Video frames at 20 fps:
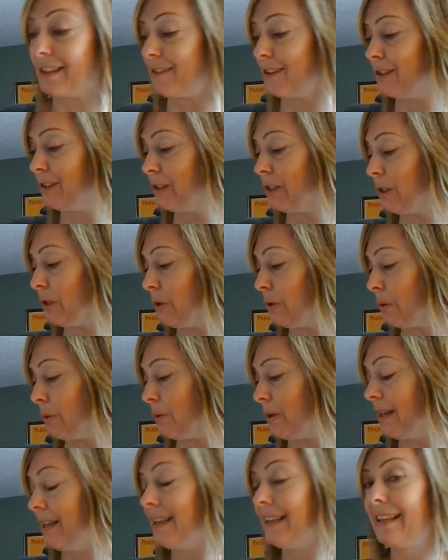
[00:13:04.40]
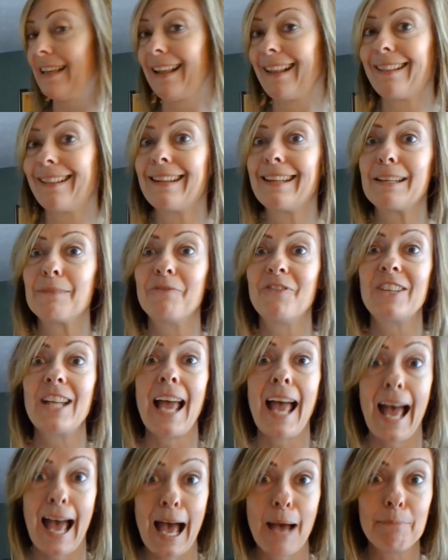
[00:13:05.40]
in the zoo lived
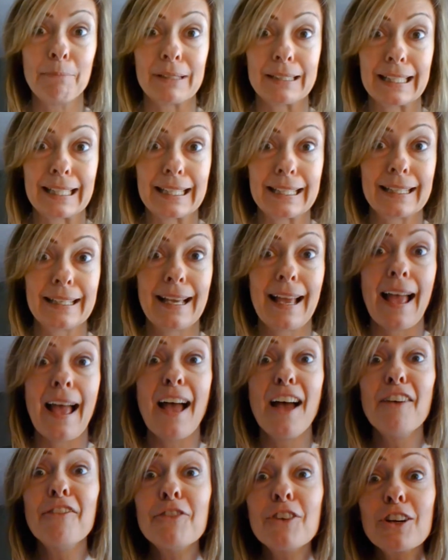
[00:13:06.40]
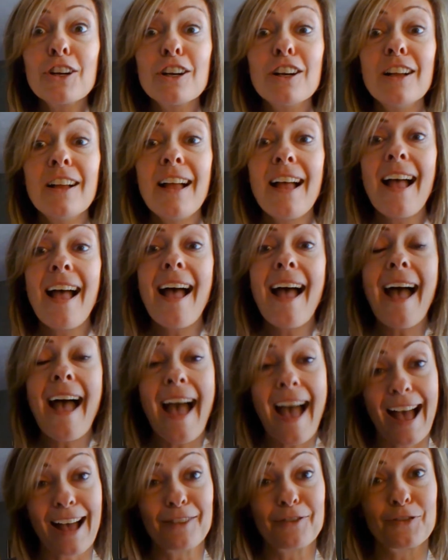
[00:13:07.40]
happily ever
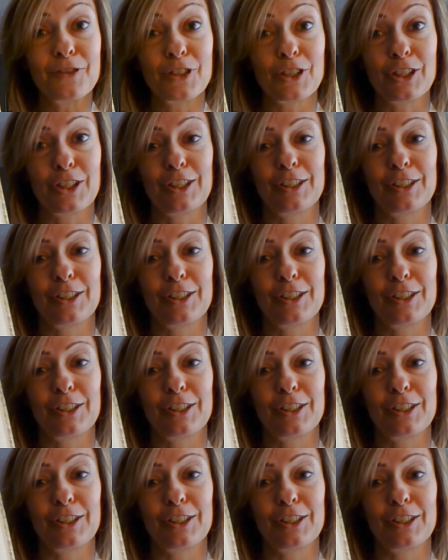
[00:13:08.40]
after.